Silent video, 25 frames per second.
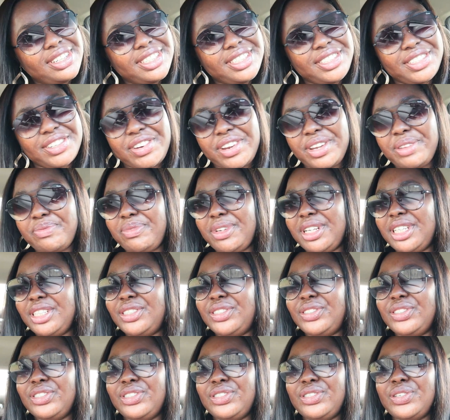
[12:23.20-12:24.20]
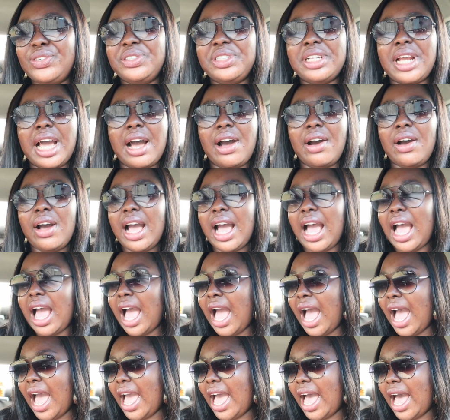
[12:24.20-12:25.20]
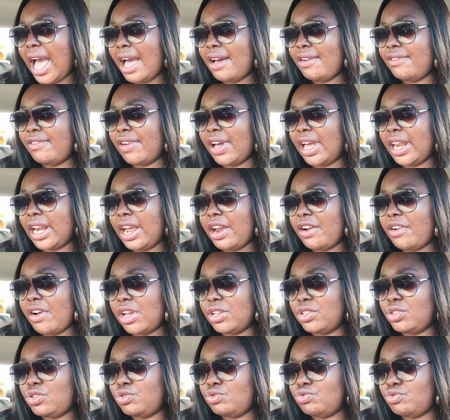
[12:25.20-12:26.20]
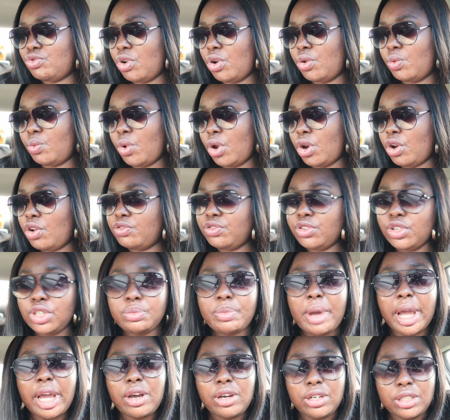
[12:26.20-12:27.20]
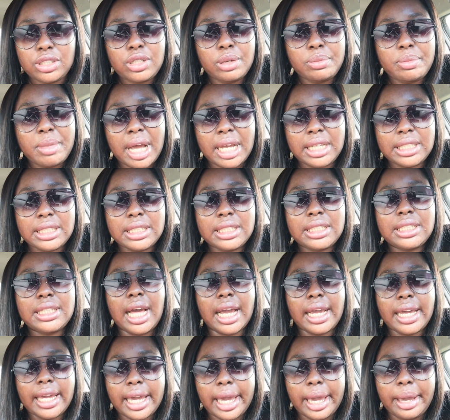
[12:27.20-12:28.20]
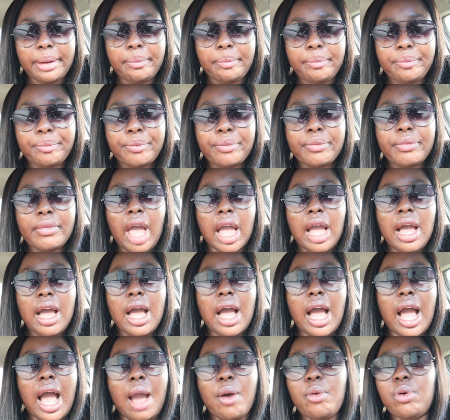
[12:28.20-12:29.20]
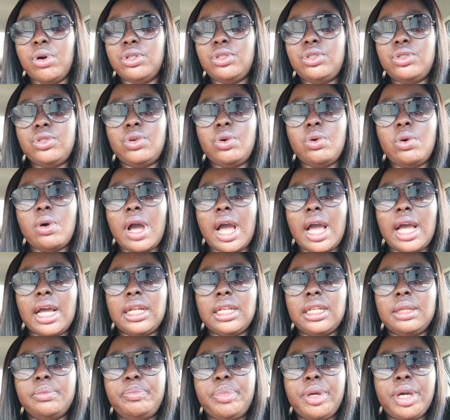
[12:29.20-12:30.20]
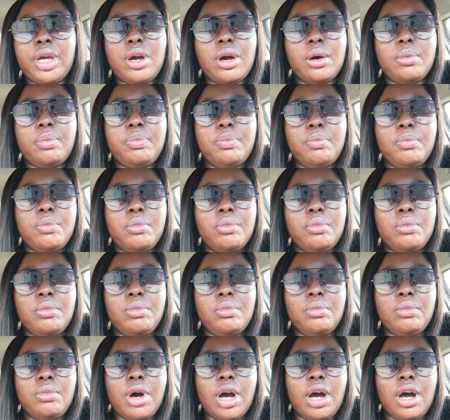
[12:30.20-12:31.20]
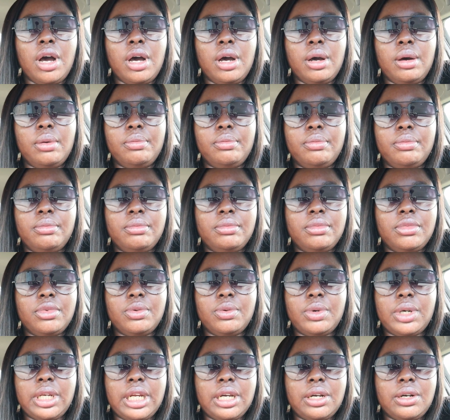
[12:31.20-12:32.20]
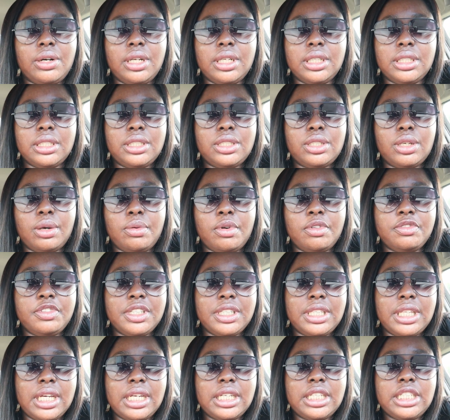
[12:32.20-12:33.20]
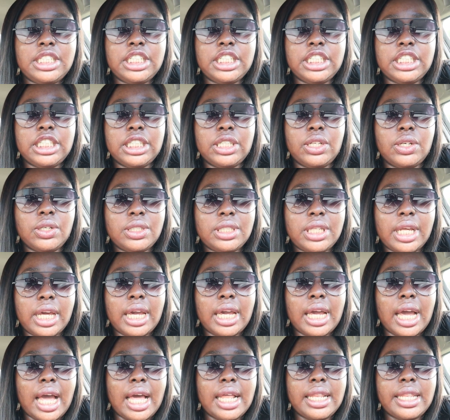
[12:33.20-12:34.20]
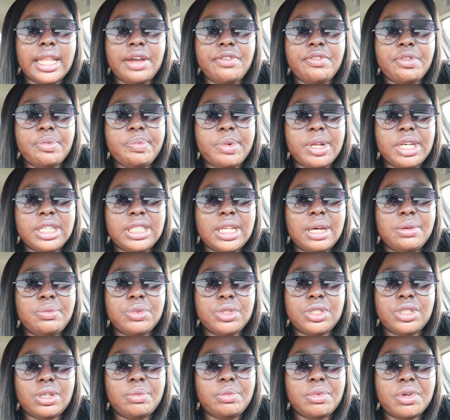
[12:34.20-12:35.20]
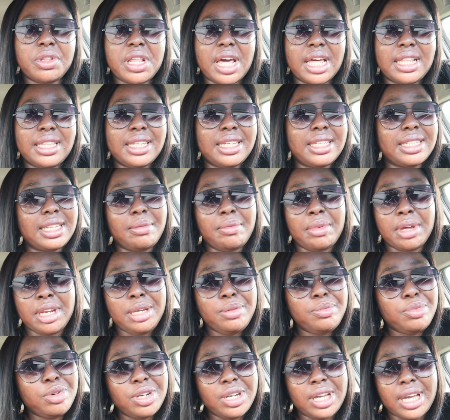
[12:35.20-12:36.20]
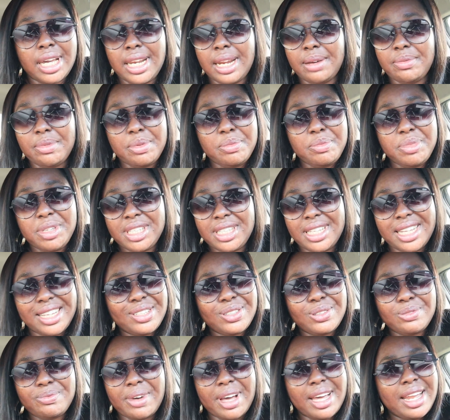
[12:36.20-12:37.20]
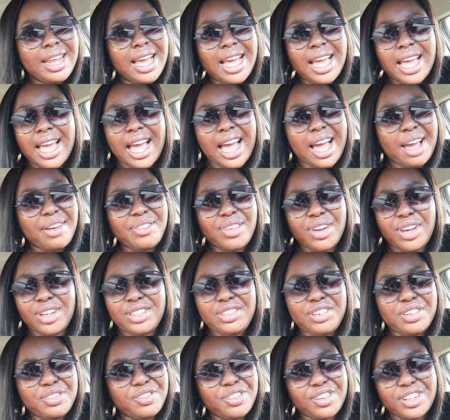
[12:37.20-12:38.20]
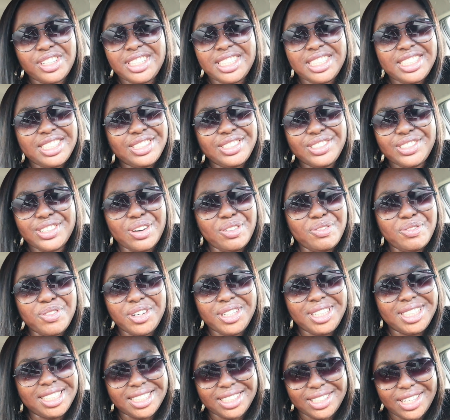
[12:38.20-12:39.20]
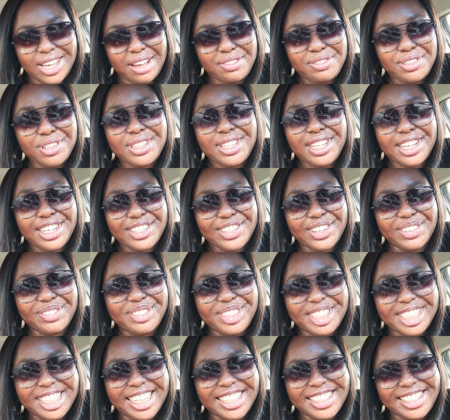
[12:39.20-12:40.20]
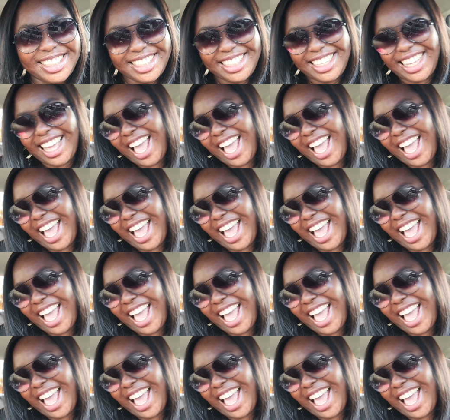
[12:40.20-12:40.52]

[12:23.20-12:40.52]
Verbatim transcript: on the screen please do so now i have an errand to run one of those my customers that came I want to go and pick up mm, um, what they call it some of the things she did not take and then replace them with some other things. I'm an Igbo girl, I'm a businesswoman. I'm not refunding you your money. You have to take something else.